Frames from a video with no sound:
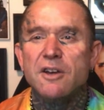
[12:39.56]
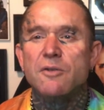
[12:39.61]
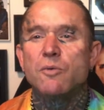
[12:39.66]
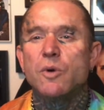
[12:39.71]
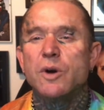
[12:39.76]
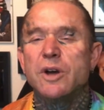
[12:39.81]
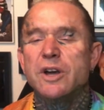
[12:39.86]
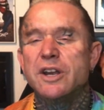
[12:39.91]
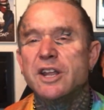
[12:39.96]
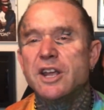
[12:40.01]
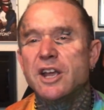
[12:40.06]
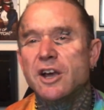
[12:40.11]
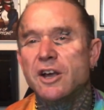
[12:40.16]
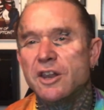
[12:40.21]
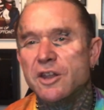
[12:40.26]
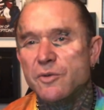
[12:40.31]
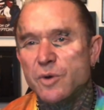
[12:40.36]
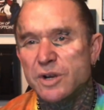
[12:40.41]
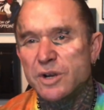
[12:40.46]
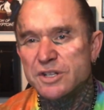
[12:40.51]
we're the
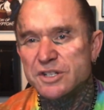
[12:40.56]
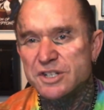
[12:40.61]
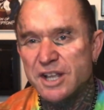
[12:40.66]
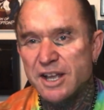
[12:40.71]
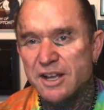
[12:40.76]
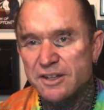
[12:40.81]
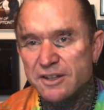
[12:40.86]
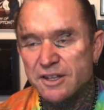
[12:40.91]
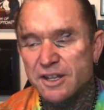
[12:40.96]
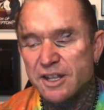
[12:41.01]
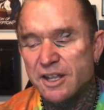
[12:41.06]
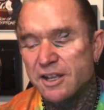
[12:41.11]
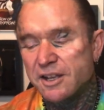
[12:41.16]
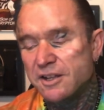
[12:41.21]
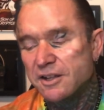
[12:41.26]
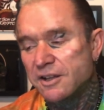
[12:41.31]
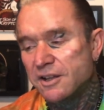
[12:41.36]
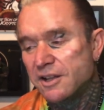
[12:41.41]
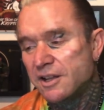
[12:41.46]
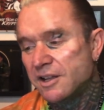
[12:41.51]
only ones out
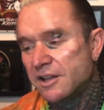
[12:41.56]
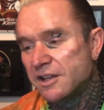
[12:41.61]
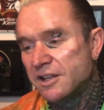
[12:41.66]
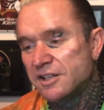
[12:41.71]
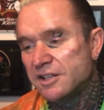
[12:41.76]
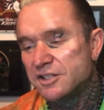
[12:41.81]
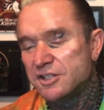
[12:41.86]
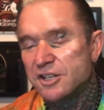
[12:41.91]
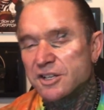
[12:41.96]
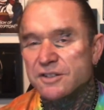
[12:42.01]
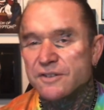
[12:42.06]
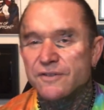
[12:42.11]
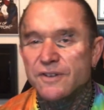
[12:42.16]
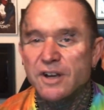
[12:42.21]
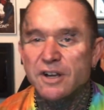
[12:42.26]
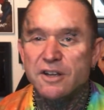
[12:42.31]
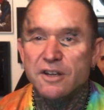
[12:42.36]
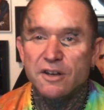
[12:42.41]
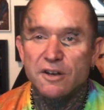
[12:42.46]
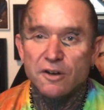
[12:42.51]
there is just
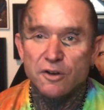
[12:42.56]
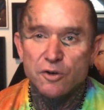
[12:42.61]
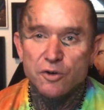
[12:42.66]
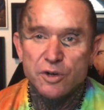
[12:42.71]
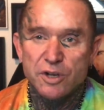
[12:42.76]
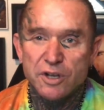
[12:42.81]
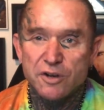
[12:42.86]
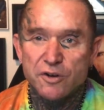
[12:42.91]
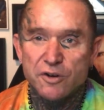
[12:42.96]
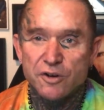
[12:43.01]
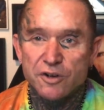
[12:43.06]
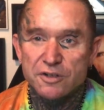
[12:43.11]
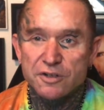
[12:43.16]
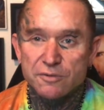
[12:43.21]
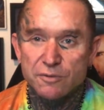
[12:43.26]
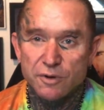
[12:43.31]
fucking ludicrous.